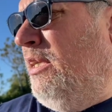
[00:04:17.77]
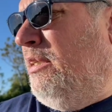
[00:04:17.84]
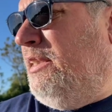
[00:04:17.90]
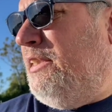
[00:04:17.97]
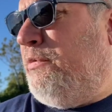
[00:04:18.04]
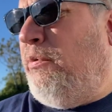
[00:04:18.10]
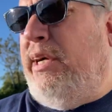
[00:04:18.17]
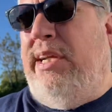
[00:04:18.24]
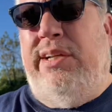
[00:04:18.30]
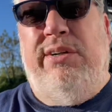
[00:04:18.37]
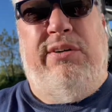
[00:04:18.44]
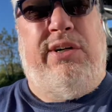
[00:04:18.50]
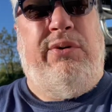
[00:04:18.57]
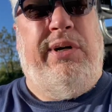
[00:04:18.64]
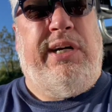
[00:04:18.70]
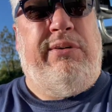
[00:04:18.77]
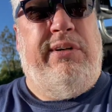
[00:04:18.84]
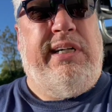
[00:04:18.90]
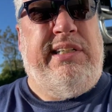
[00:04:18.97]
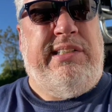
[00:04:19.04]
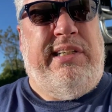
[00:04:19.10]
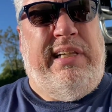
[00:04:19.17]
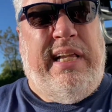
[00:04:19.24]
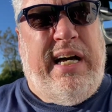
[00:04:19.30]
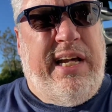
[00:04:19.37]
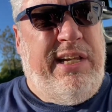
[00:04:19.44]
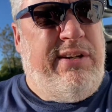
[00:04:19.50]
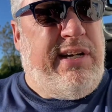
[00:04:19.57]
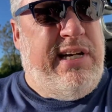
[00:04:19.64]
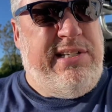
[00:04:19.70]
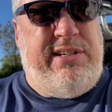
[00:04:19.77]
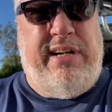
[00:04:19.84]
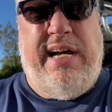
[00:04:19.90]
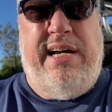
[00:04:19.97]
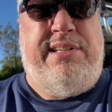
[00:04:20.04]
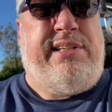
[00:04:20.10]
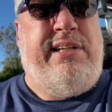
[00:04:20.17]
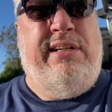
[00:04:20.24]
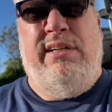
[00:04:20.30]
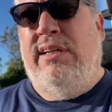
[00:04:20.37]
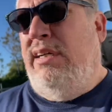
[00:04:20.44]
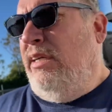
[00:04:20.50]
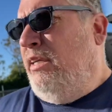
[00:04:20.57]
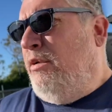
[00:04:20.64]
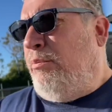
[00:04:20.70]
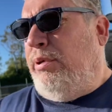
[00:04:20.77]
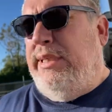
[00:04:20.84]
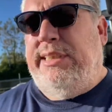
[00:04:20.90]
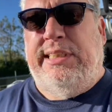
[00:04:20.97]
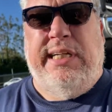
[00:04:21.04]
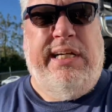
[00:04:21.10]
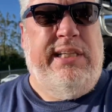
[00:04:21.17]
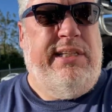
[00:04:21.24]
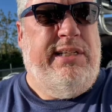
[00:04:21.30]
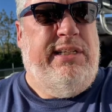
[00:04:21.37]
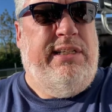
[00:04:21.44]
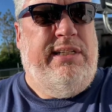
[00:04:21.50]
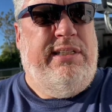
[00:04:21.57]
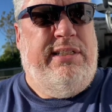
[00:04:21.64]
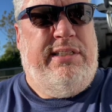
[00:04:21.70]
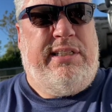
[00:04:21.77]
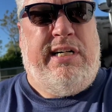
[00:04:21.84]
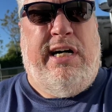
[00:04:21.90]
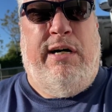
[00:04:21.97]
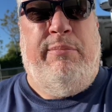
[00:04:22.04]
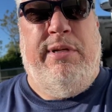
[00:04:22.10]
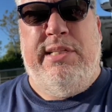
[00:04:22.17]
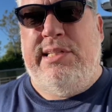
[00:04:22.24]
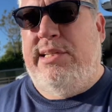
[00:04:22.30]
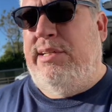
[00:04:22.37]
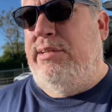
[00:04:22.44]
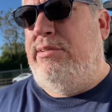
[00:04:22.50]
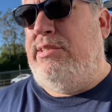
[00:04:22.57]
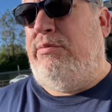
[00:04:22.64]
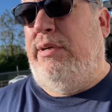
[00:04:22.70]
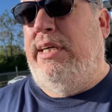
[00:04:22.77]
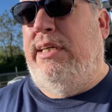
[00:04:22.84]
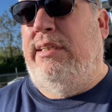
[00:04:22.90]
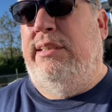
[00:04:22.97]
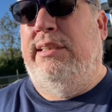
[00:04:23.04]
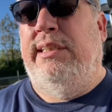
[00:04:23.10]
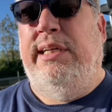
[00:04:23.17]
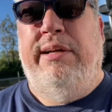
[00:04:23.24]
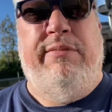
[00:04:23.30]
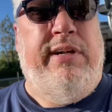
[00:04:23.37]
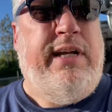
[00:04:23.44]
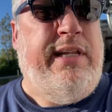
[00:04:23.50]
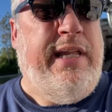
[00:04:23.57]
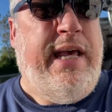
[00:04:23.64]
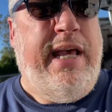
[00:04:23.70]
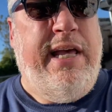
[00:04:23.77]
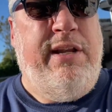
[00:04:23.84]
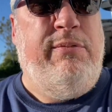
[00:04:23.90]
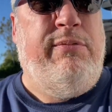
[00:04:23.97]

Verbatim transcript: Just want to do a quick one because a lot of you guys are asking. Appreciate the comments too as well, even on the hated